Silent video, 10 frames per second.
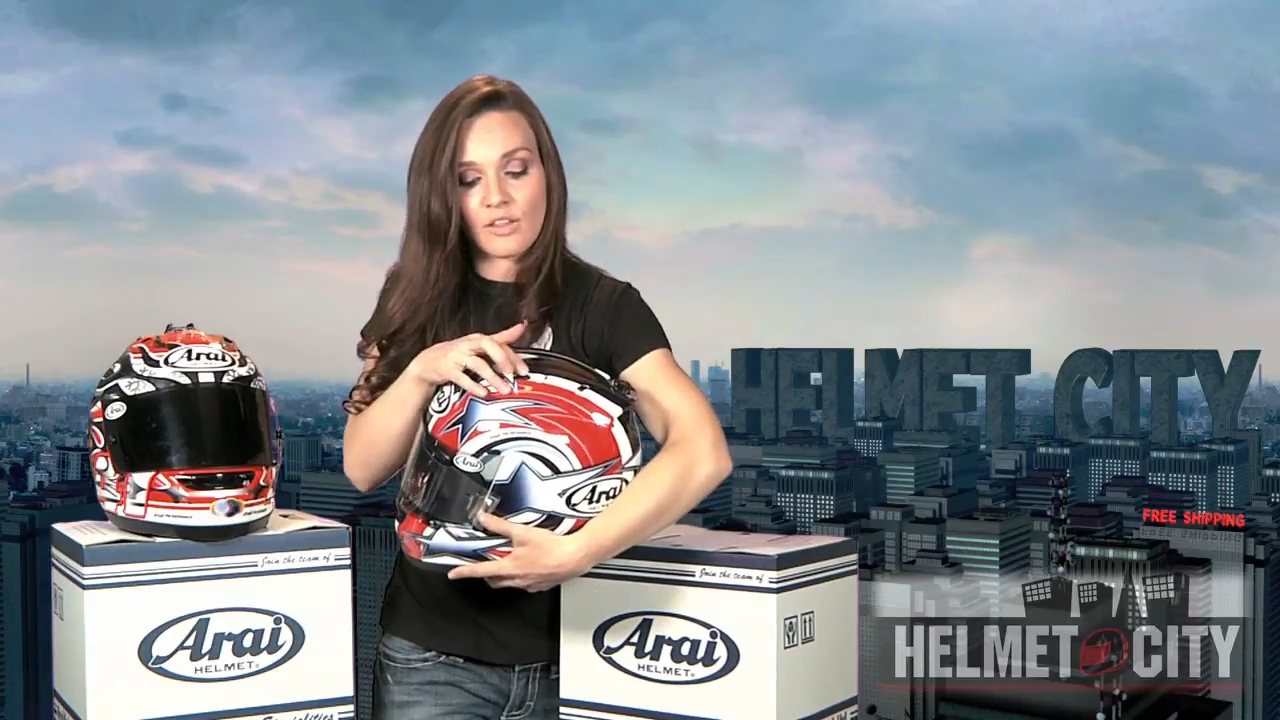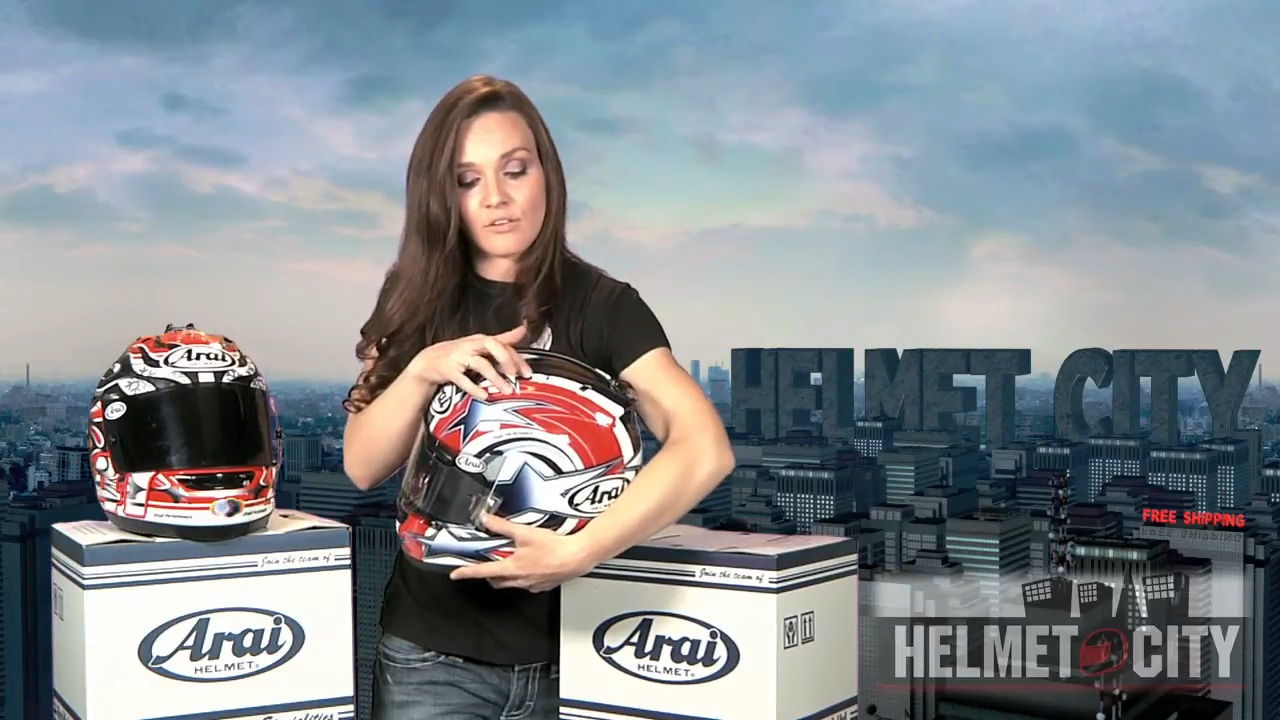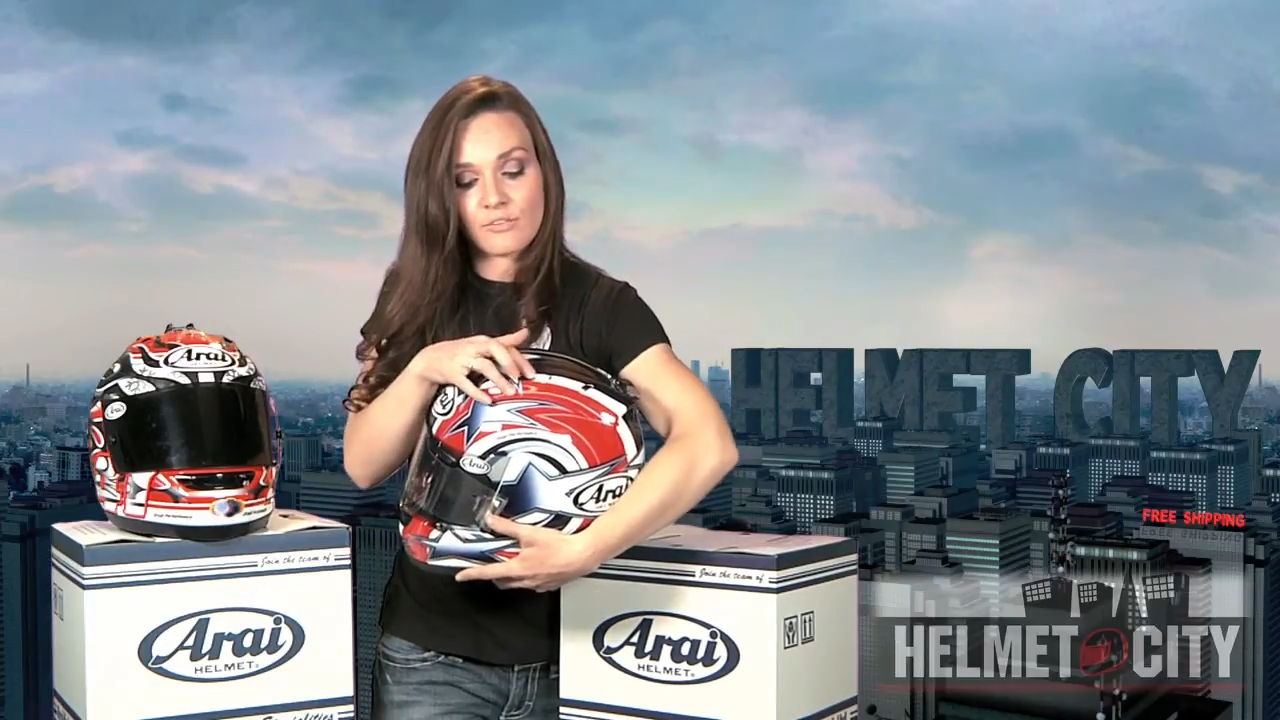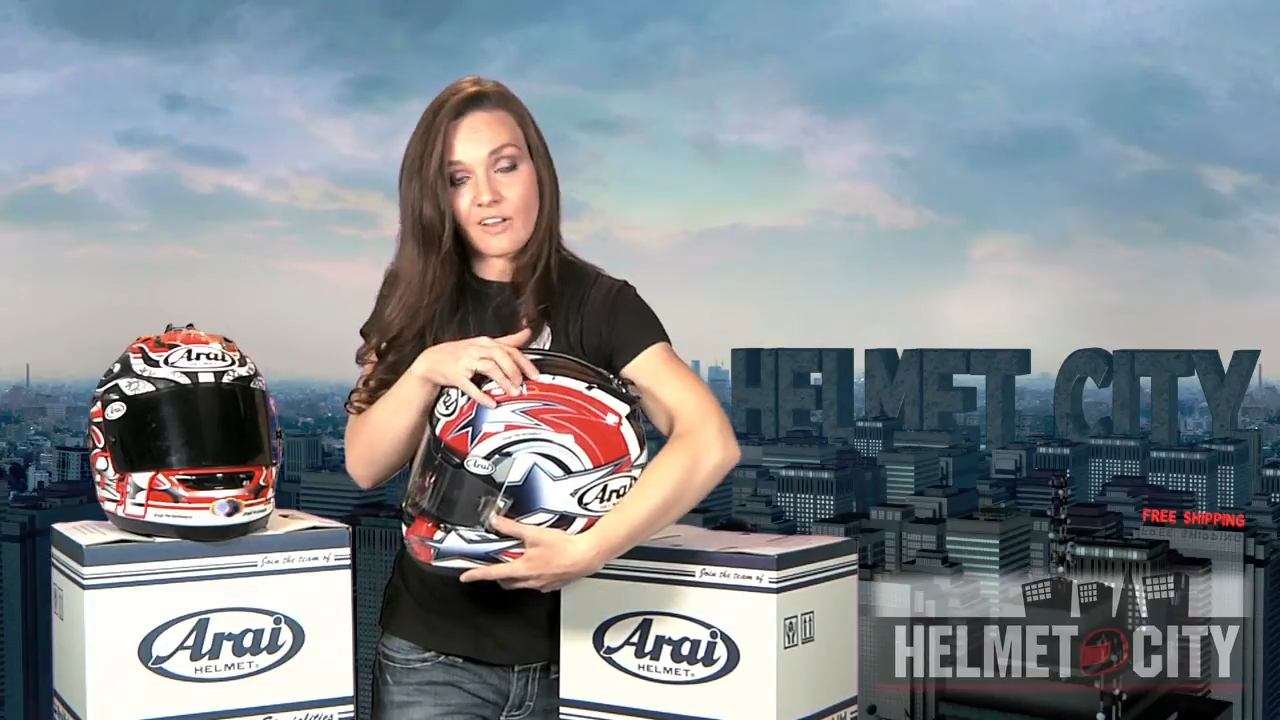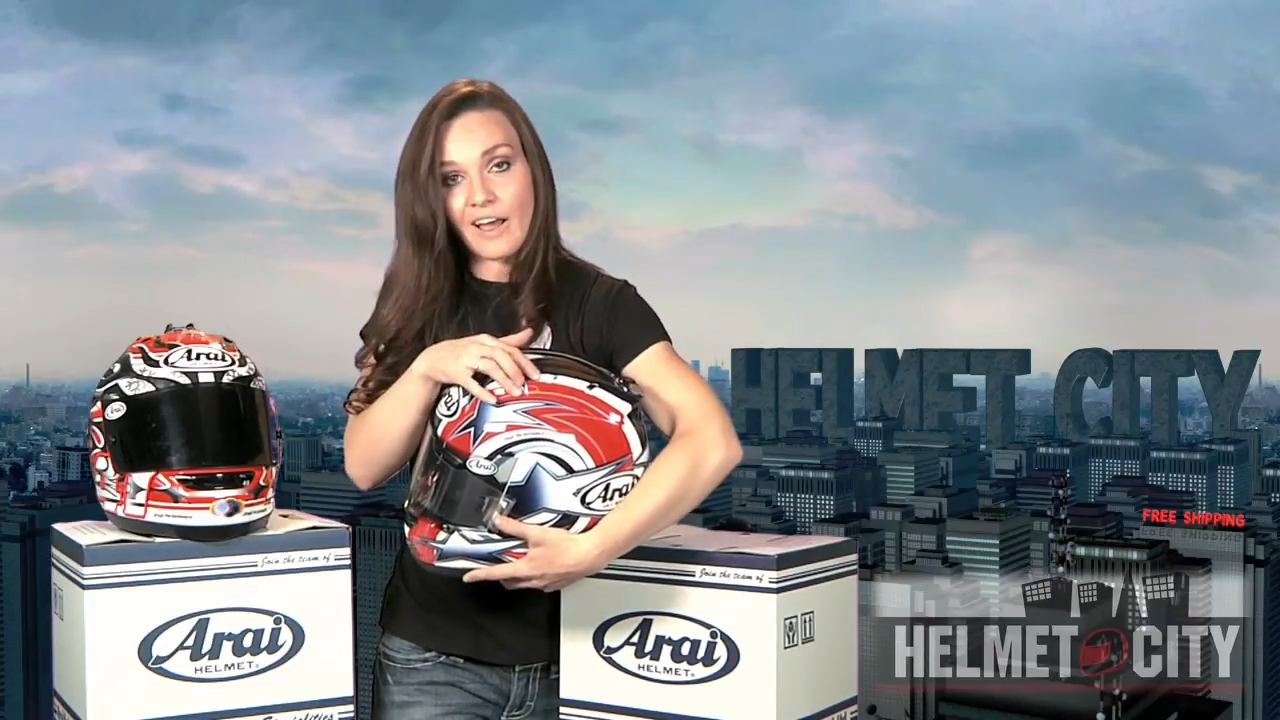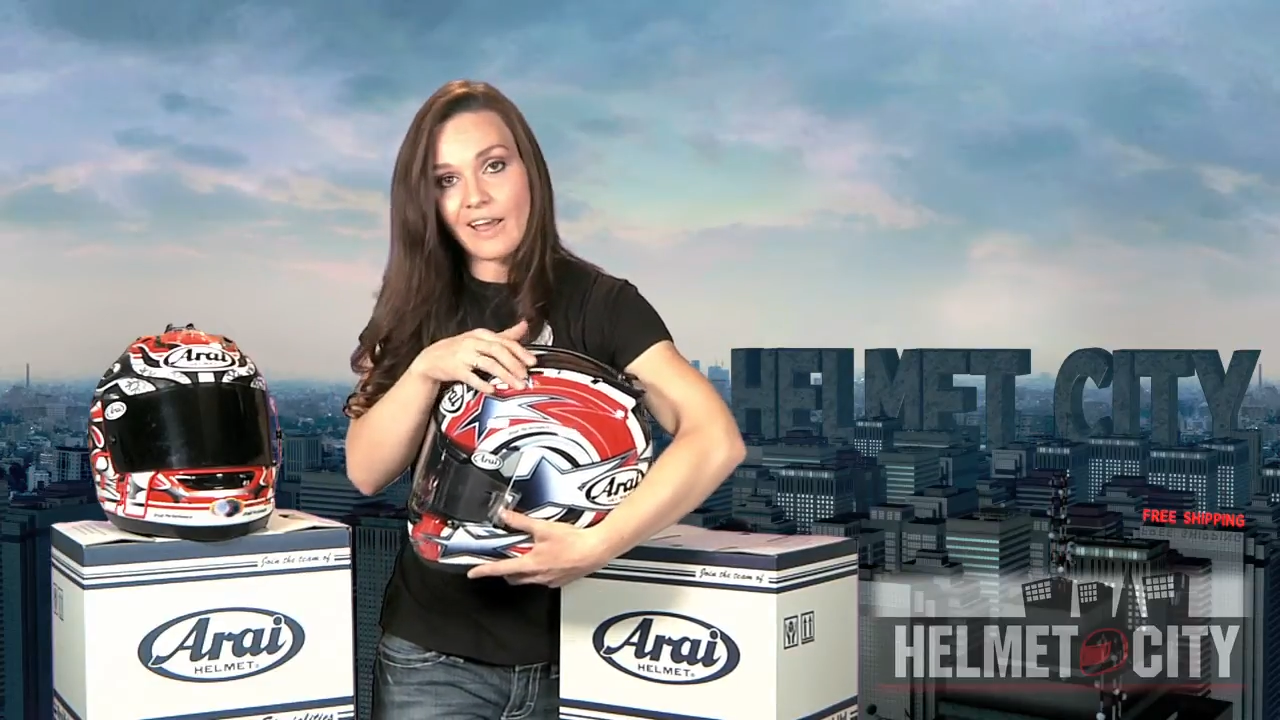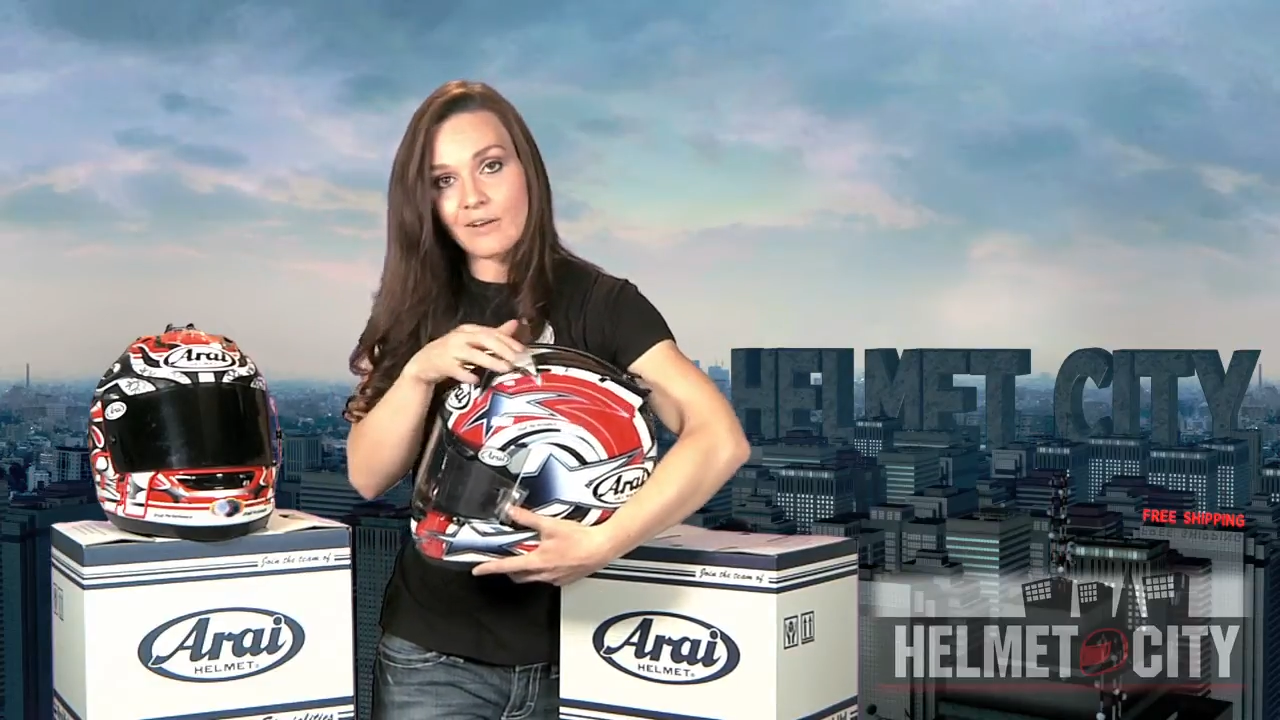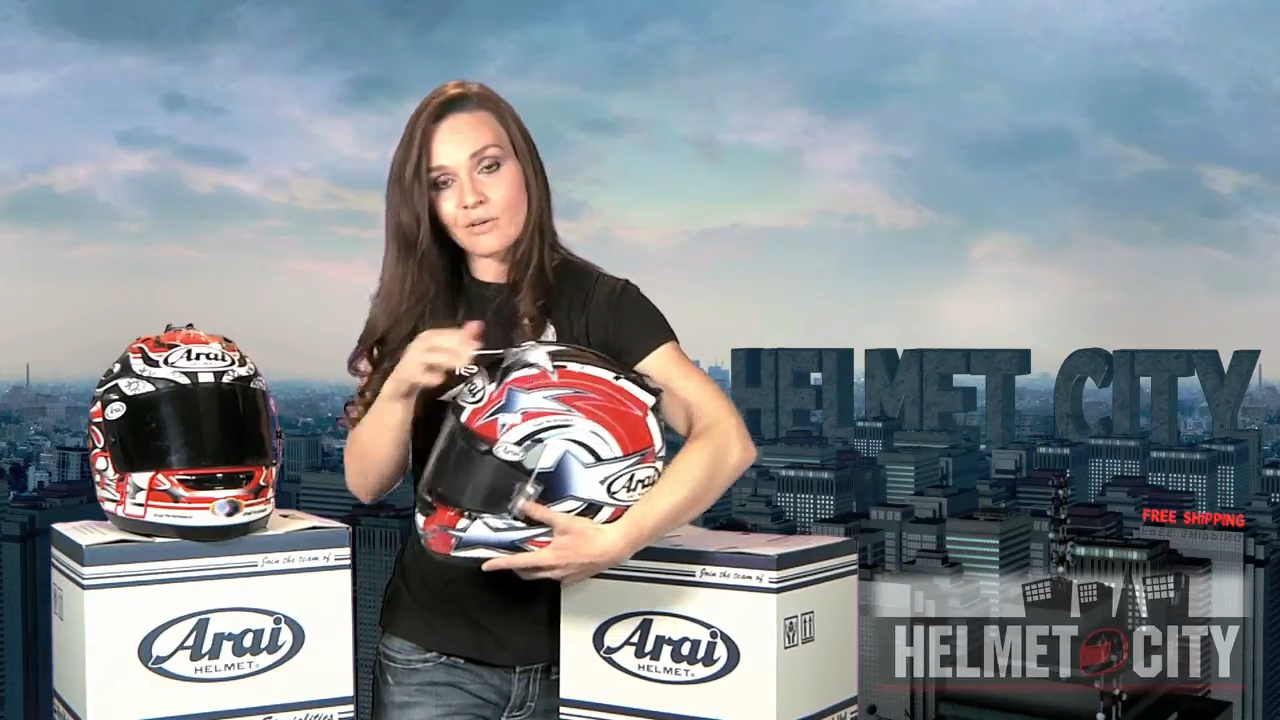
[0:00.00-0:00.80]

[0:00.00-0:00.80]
on the fly,